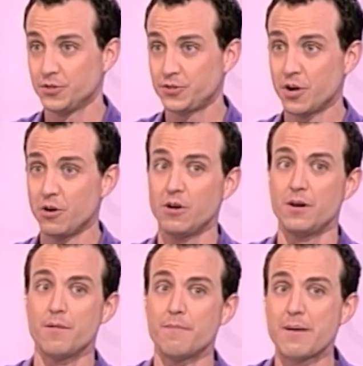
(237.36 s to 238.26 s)
So,
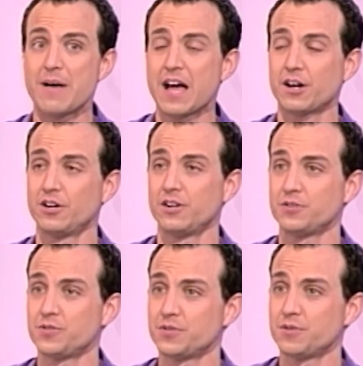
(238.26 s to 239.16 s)
my back
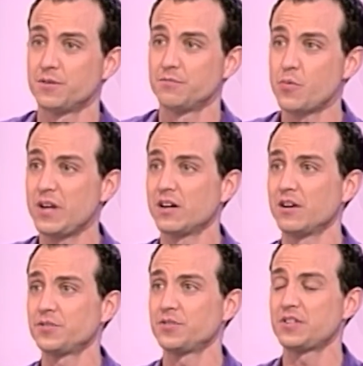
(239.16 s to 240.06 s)
hurts, but we can
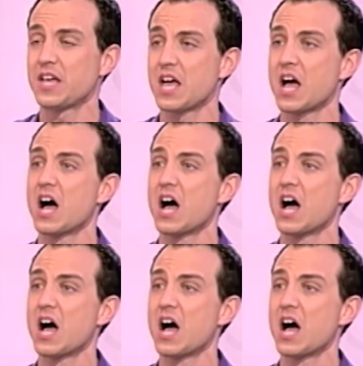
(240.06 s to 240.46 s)
also say,